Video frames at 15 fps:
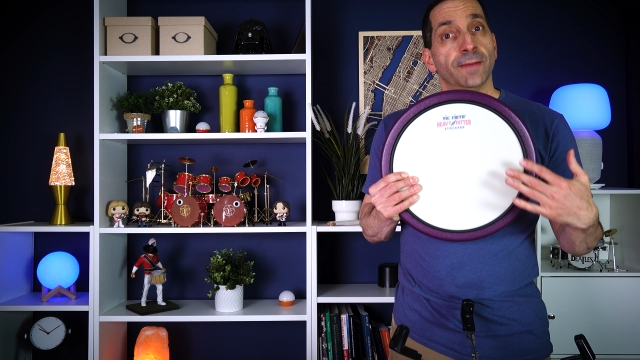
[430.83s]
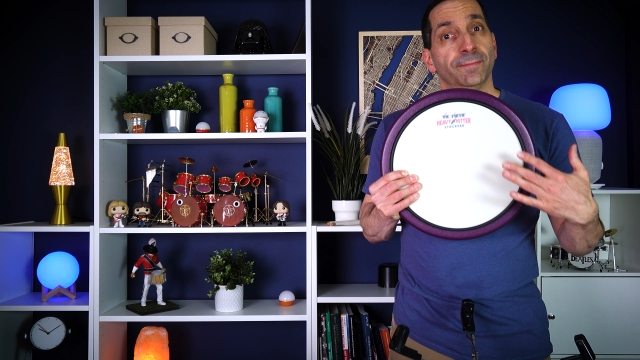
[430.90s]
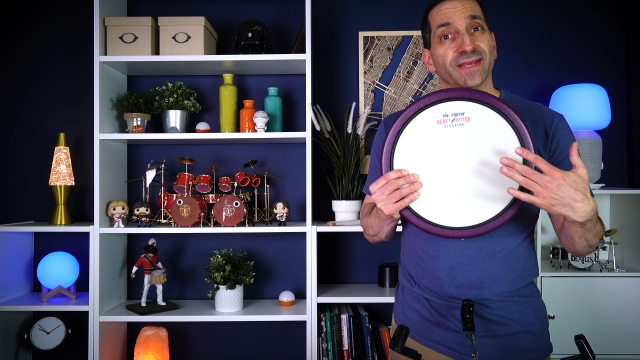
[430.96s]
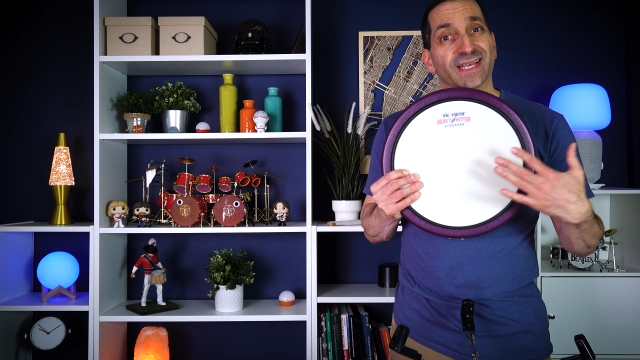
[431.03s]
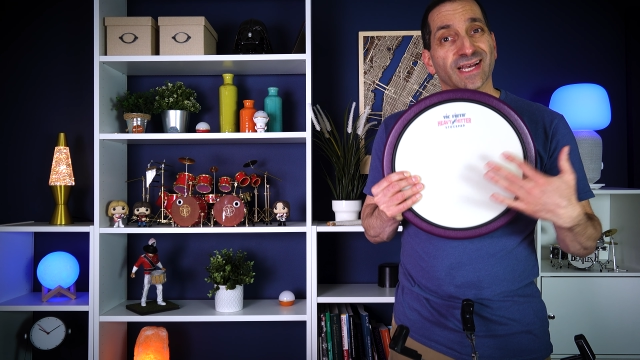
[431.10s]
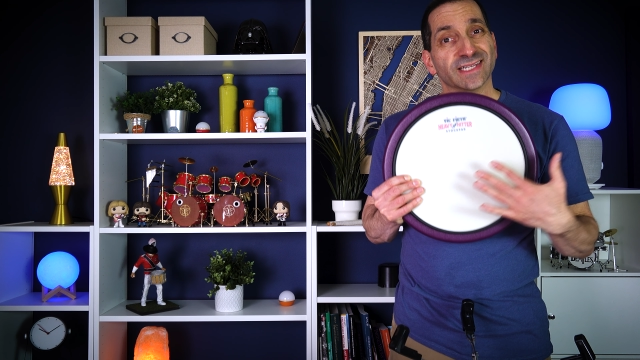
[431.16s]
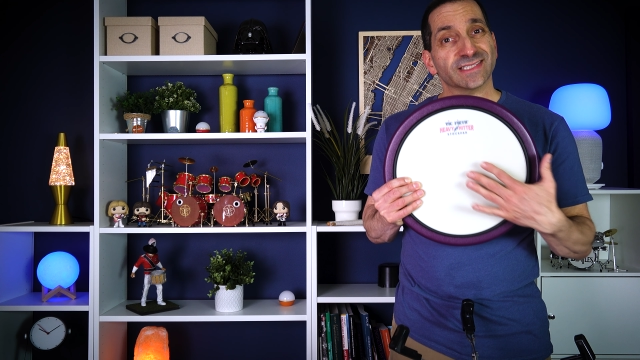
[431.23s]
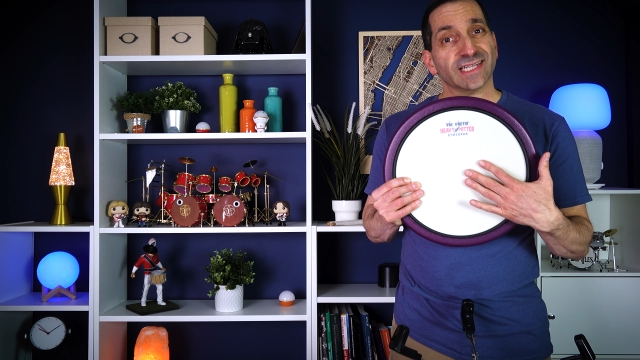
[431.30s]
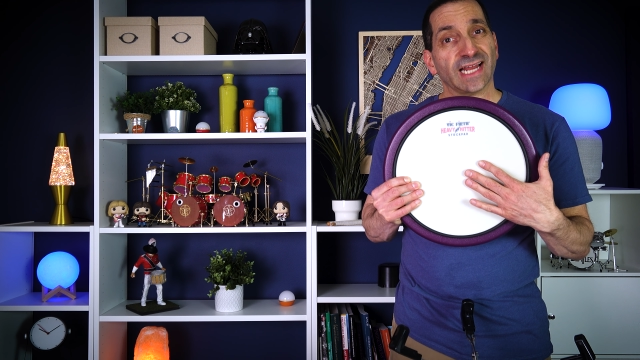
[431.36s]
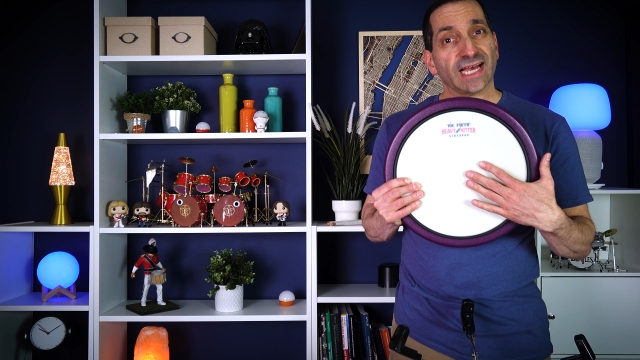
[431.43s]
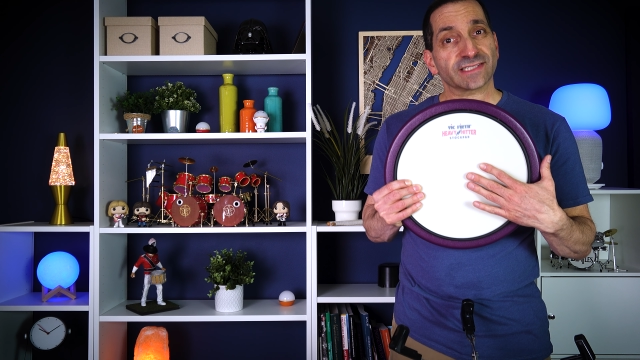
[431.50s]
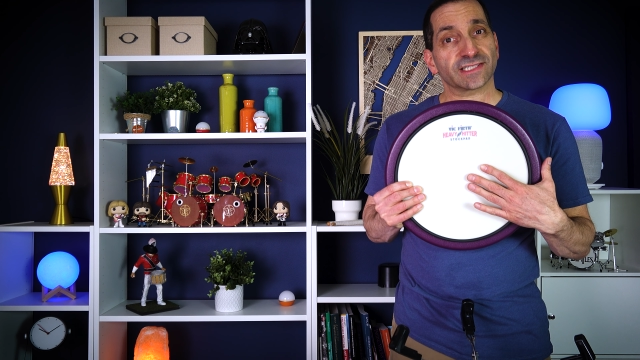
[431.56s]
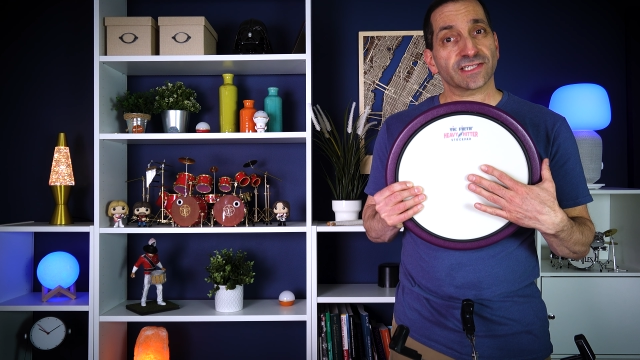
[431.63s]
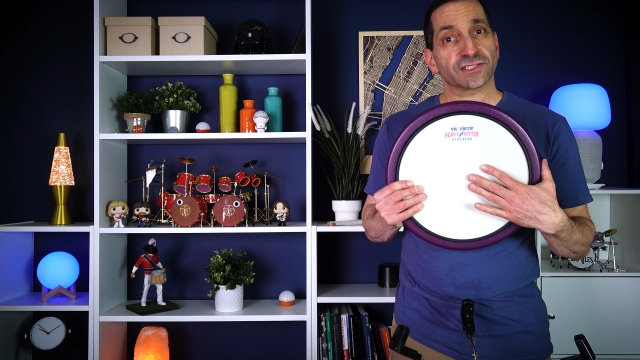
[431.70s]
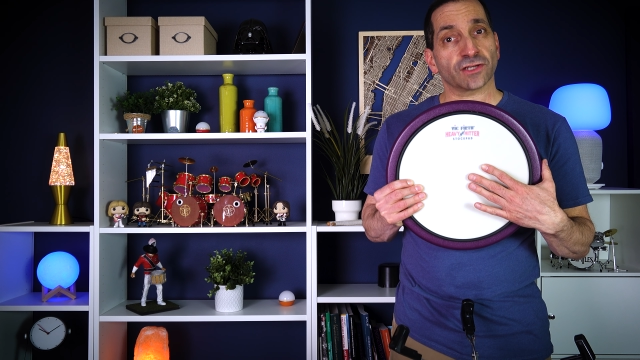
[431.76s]
Because it
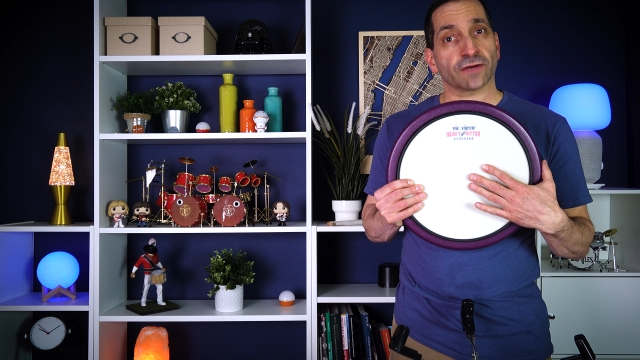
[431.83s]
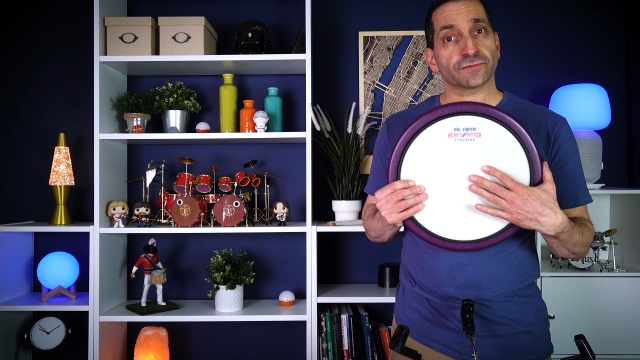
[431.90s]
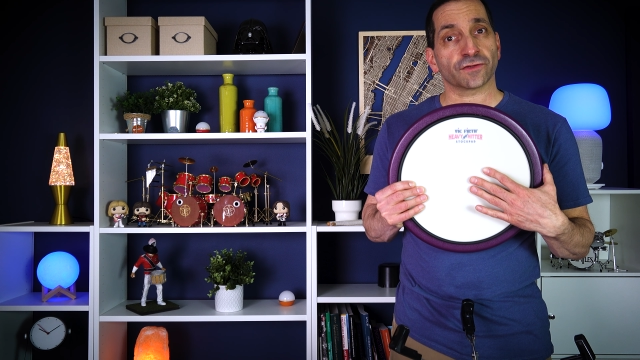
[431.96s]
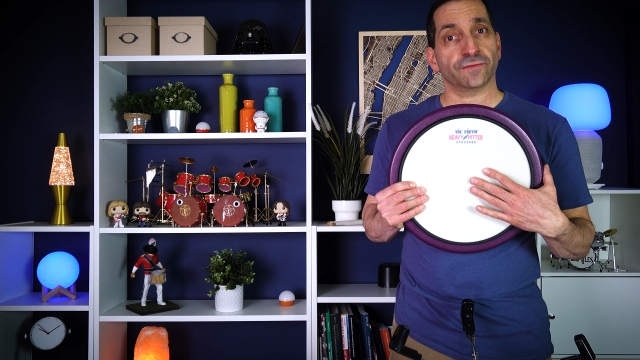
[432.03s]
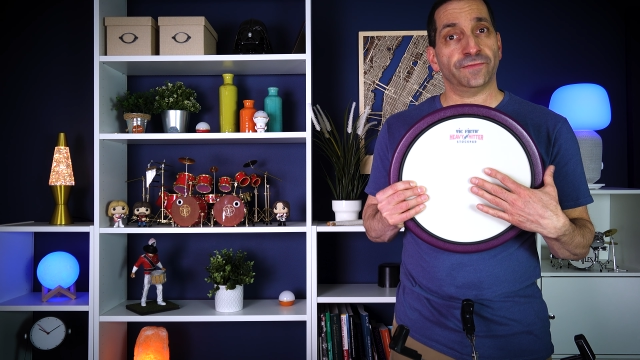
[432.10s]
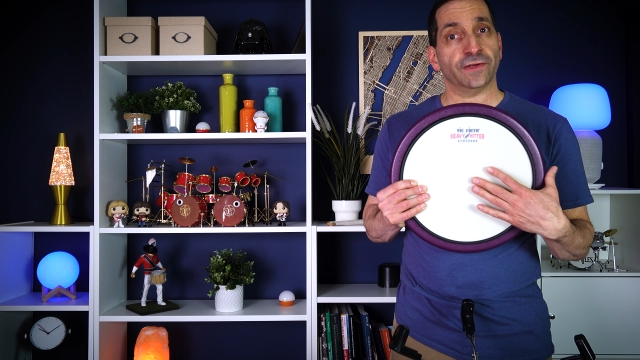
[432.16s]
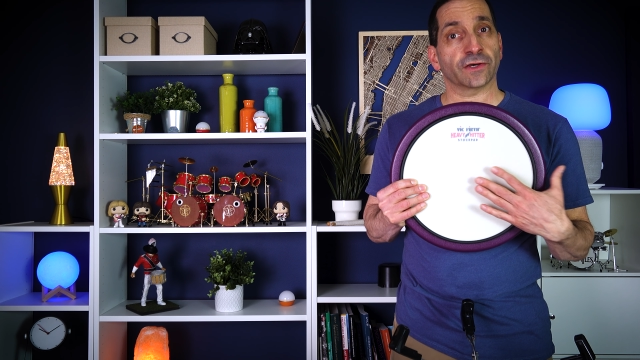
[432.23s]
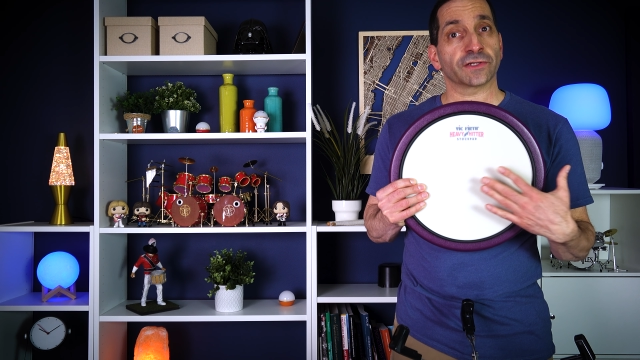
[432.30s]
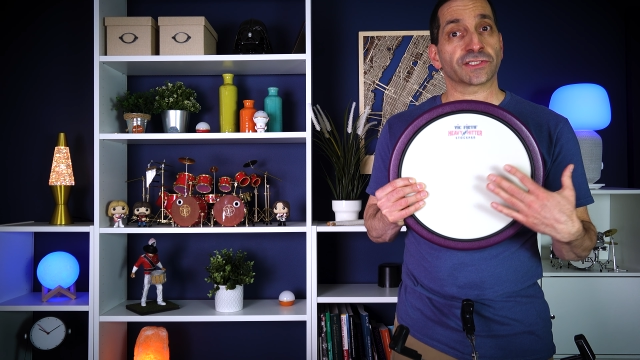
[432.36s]
has a softer feel,